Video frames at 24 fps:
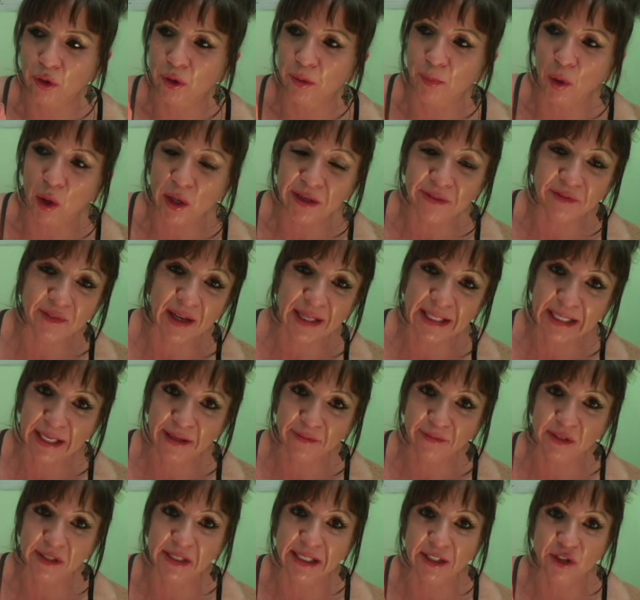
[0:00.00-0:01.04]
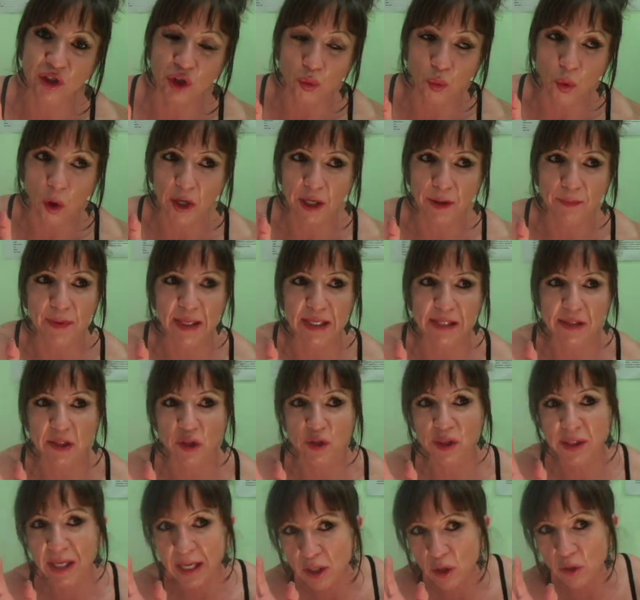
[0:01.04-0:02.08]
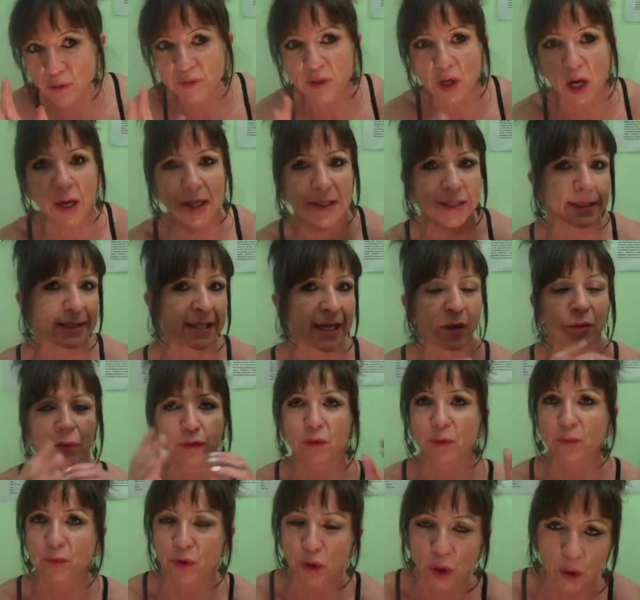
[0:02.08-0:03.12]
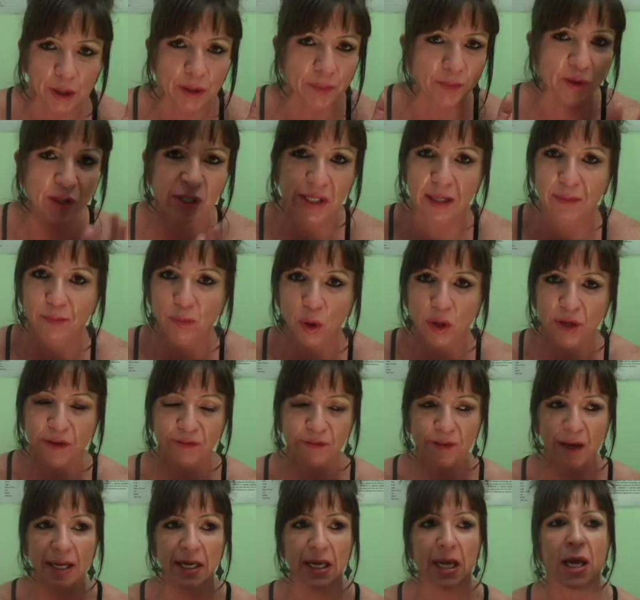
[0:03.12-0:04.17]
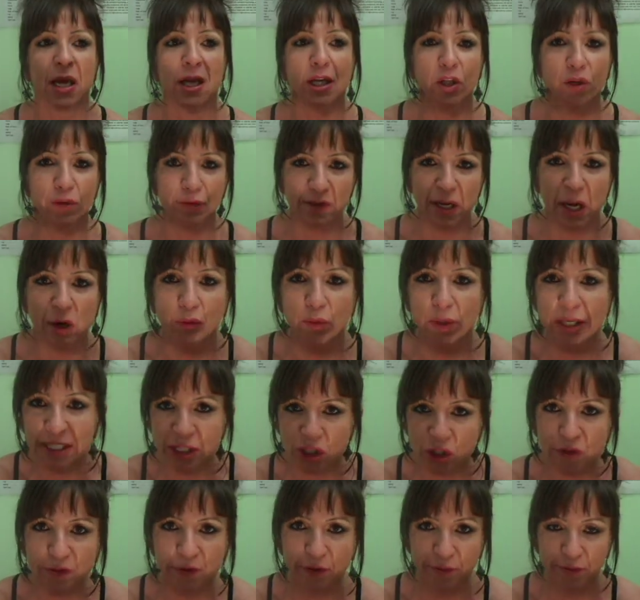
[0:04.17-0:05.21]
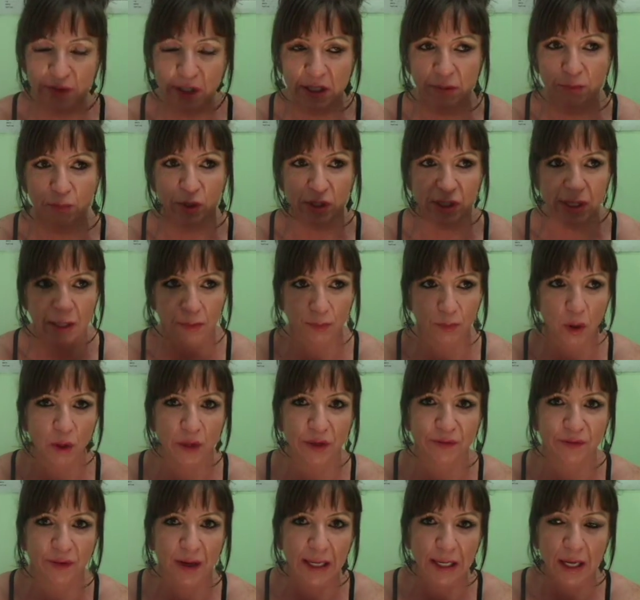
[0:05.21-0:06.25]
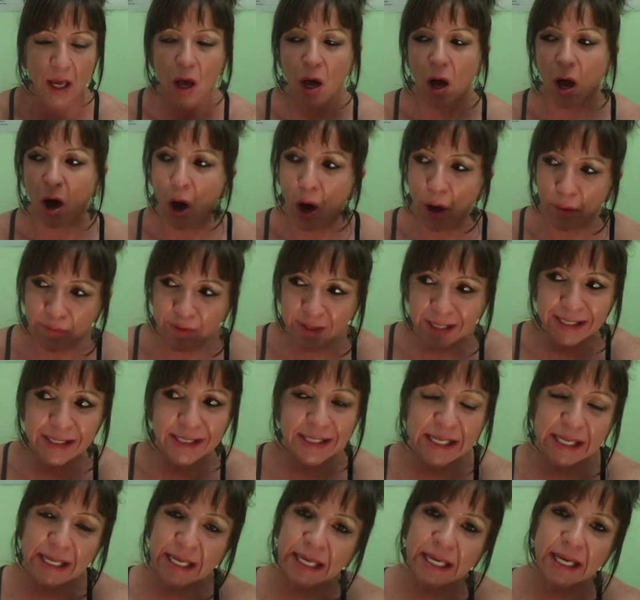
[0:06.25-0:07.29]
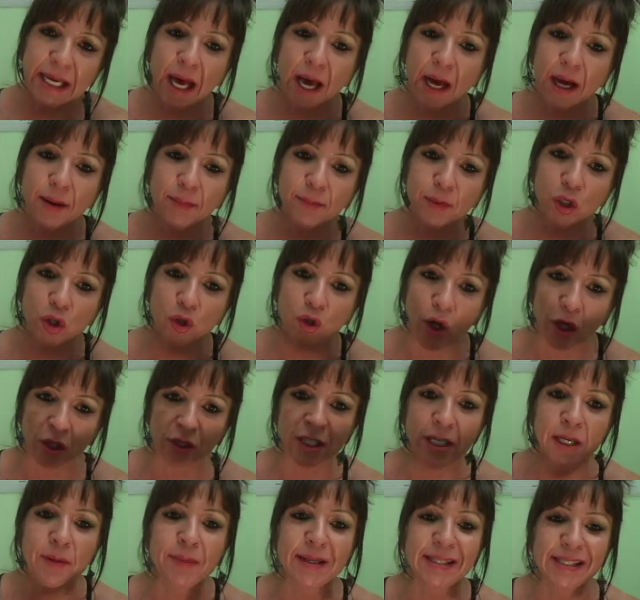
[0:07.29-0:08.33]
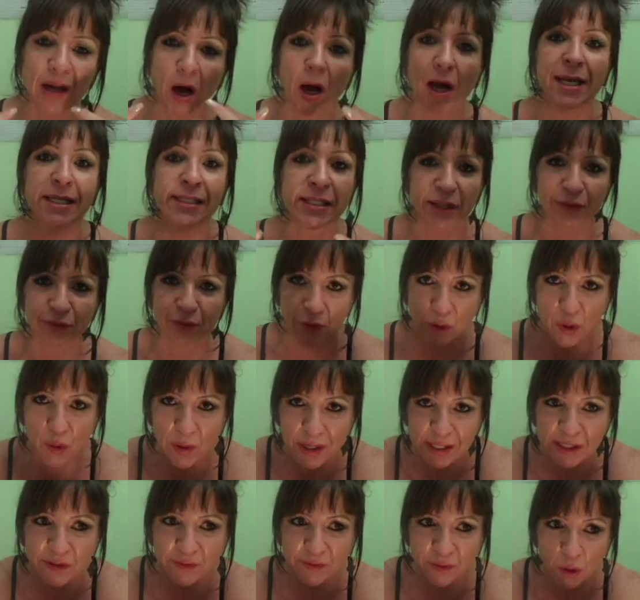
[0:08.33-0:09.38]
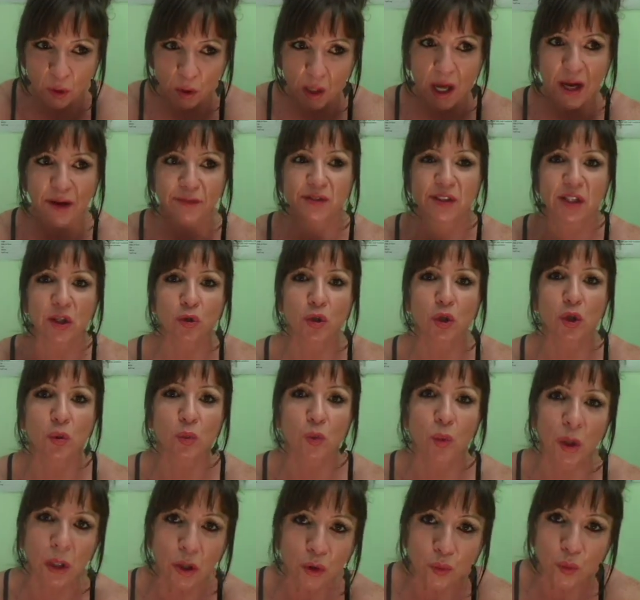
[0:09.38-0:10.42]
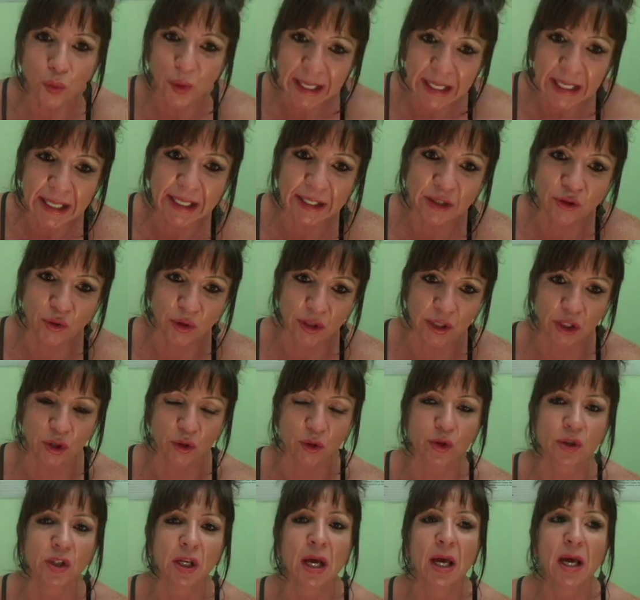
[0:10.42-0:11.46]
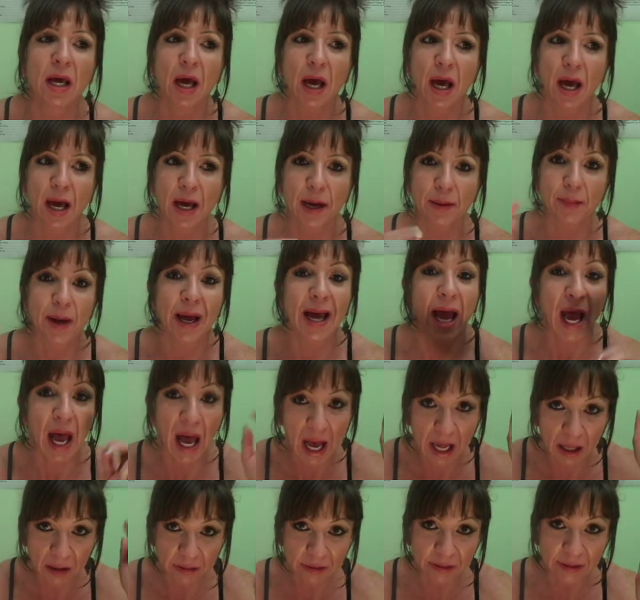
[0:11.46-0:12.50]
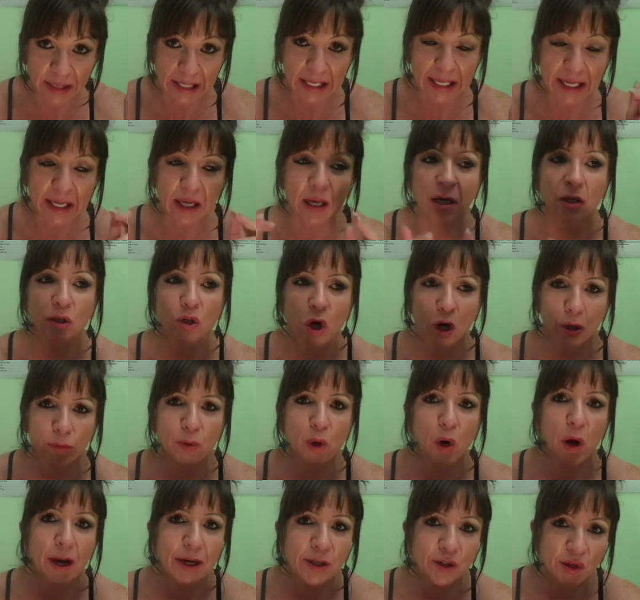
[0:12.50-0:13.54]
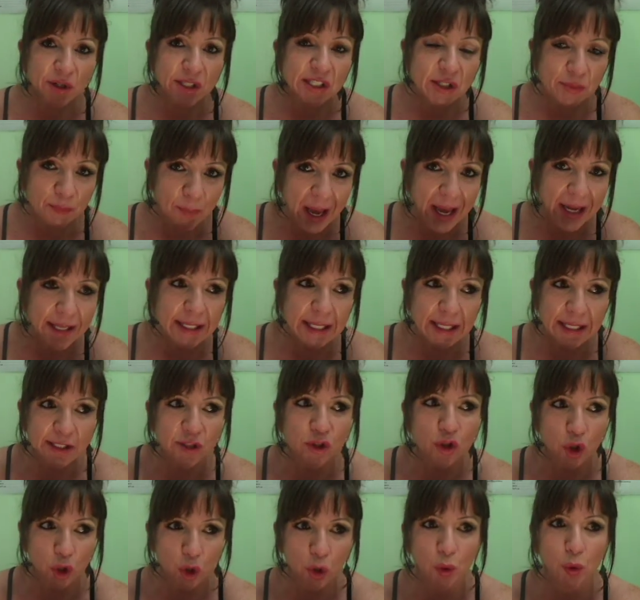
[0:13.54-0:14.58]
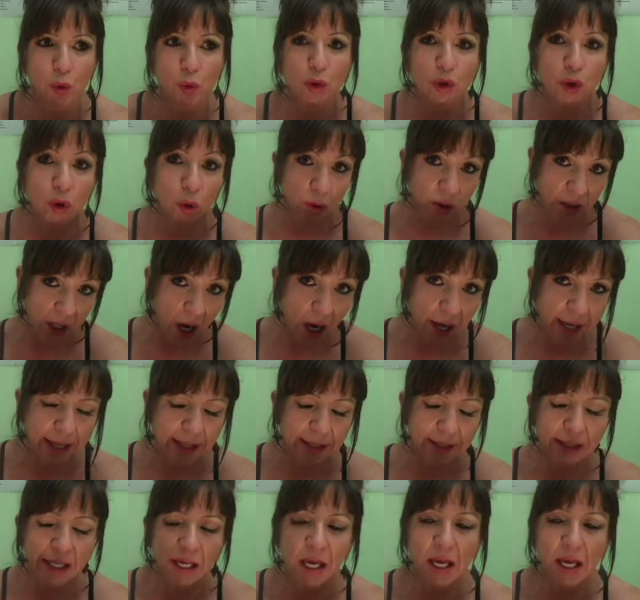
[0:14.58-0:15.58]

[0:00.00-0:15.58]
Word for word: the body fat levels that you want to be, so say you've dieted down from 30% body fat, you've now reached 15% body fat. Obviously, you're not going to be dieting for the rest of your life. So you will reintroduce healthy carbohydrates back into your diet.